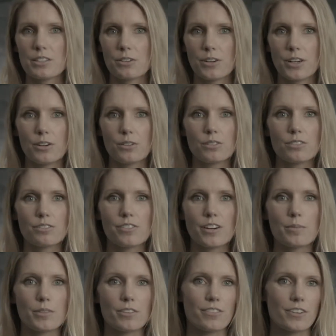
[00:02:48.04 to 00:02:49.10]
has grown
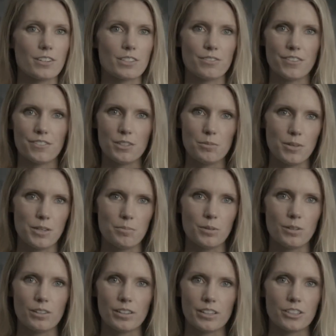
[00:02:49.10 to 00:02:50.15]
from the first 50
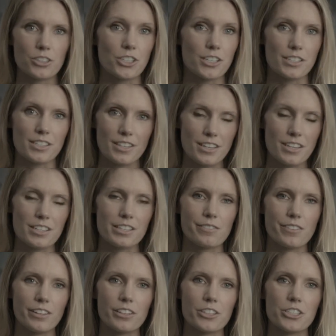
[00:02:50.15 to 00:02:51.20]
people in just the East
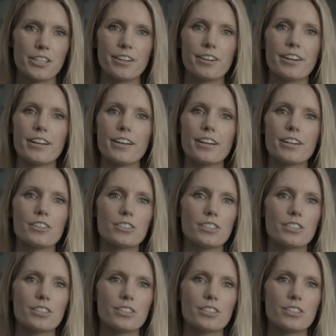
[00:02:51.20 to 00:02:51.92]
Village area